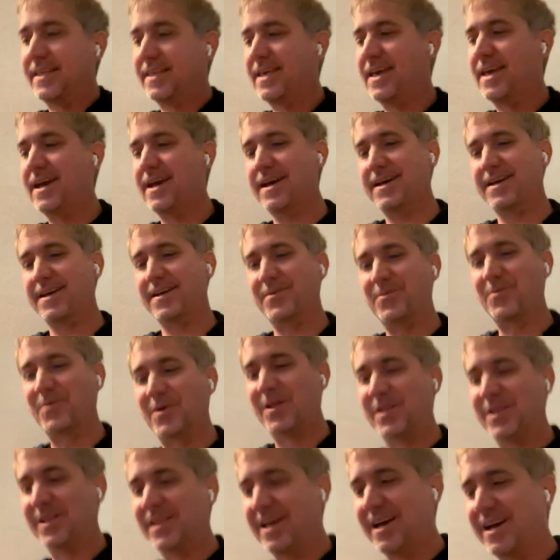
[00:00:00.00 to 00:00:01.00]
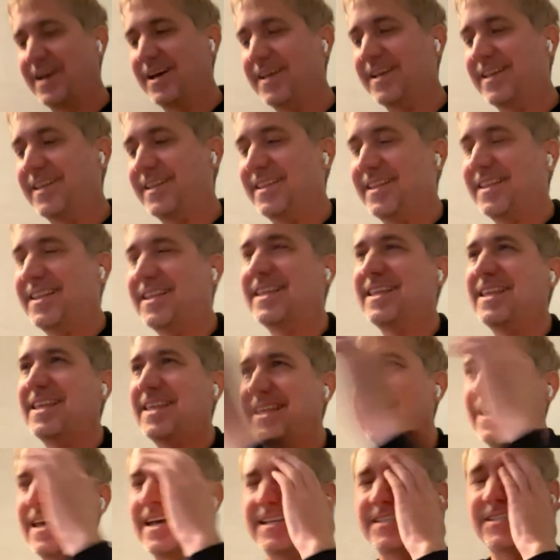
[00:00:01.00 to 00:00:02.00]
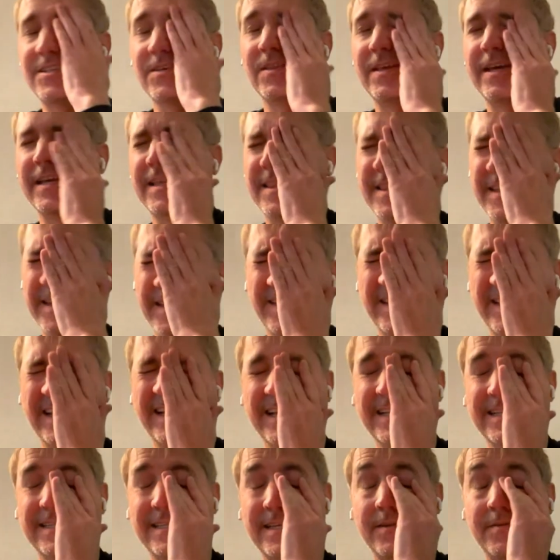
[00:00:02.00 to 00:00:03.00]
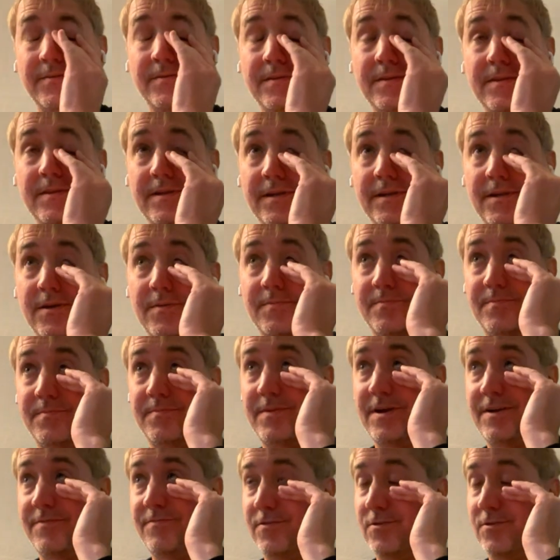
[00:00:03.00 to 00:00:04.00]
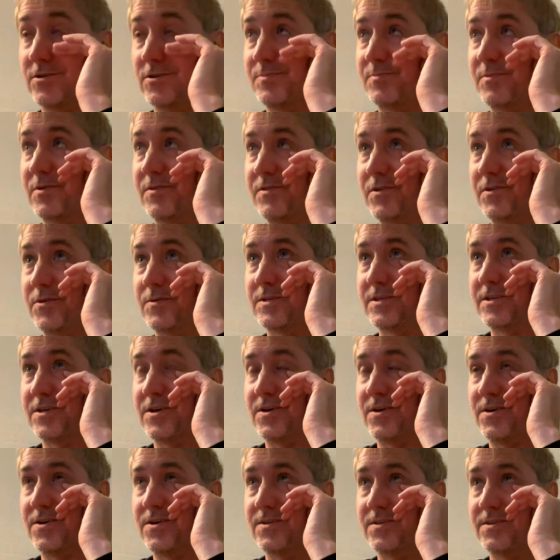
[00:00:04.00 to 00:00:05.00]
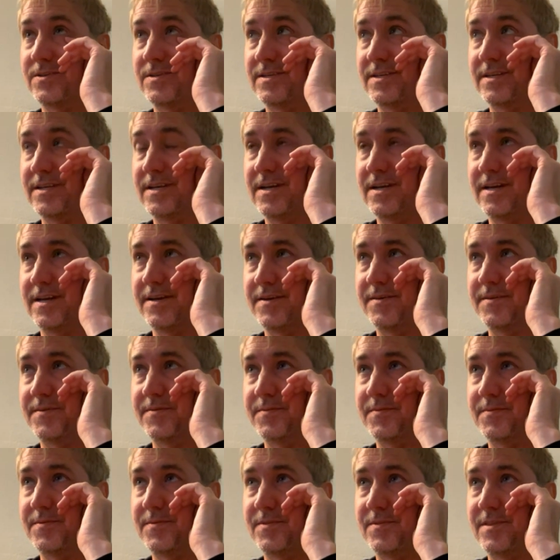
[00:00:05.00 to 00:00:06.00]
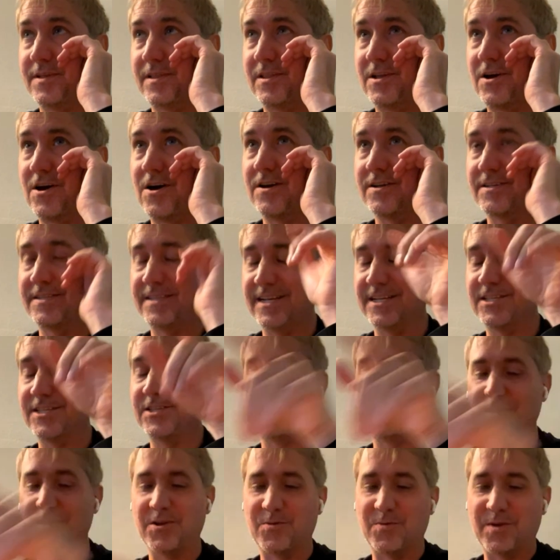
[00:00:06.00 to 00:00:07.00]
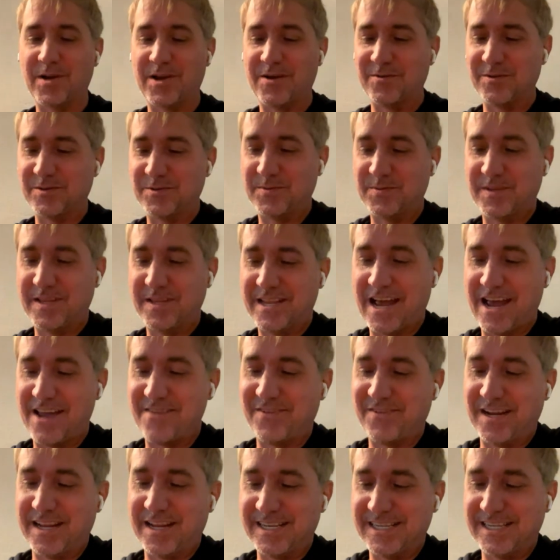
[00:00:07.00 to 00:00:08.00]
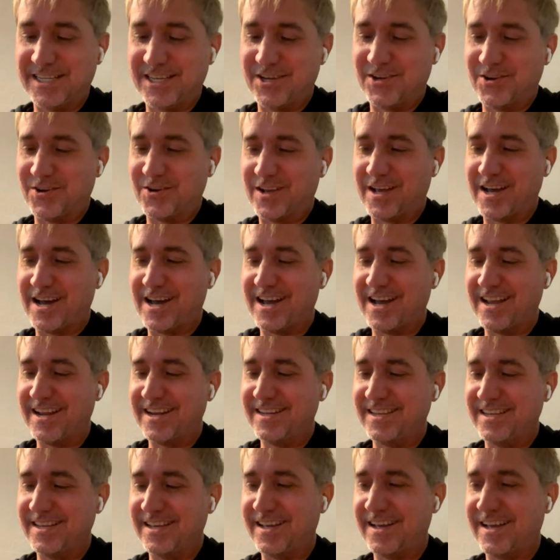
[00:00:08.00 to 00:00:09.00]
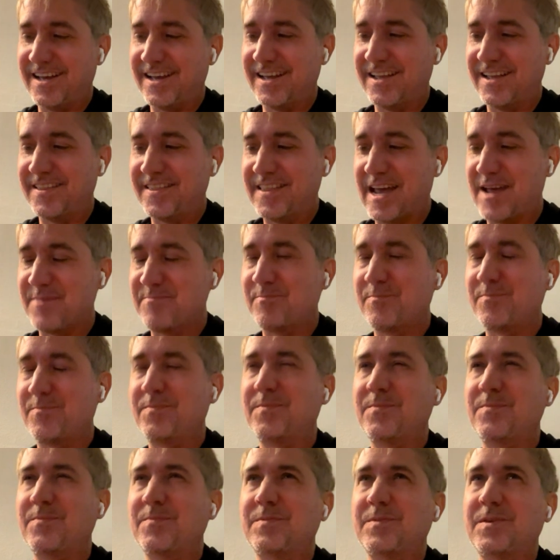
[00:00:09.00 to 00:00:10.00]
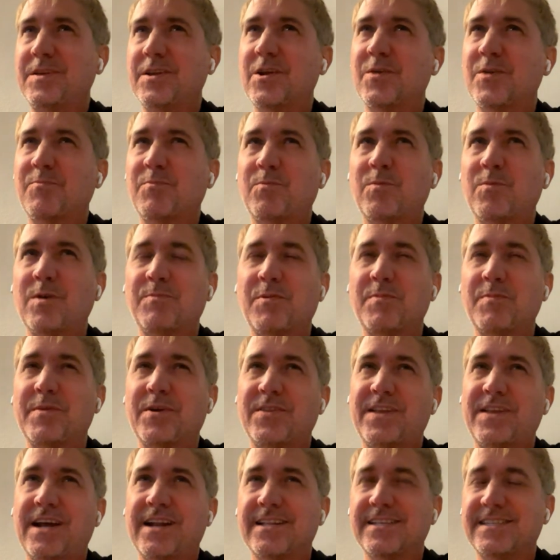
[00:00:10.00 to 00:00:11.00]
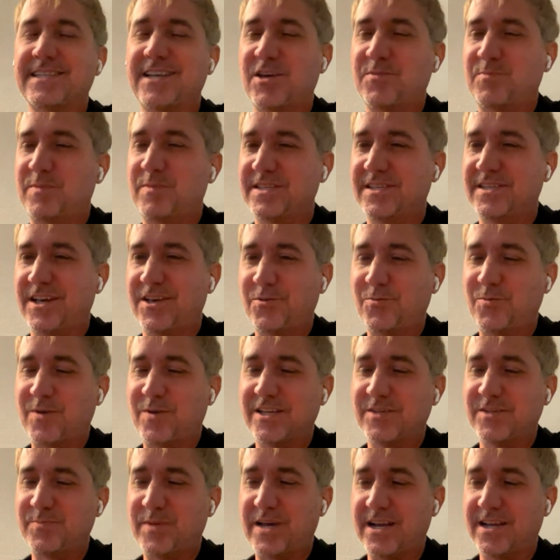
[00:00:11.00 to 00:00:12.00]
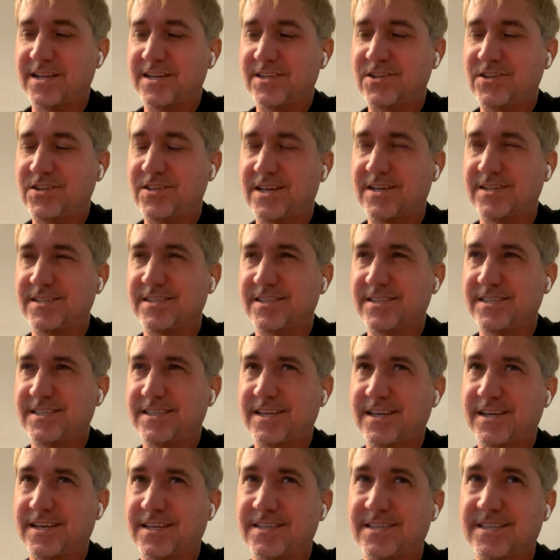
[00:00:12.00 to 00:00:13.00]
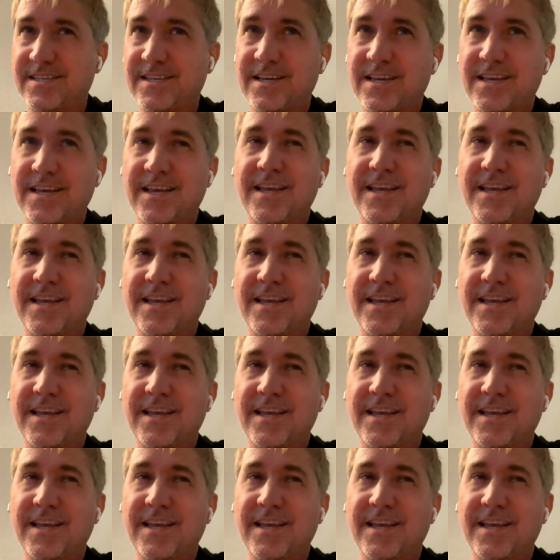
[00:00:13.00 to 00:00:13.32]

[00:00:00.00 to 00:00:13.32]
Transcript: yeah well uh, yeah so like the like i said you know my first movie was called uh, the lost that's you know when i was diving into your guide uh, that you know we premiered that at south by southwest back in 2006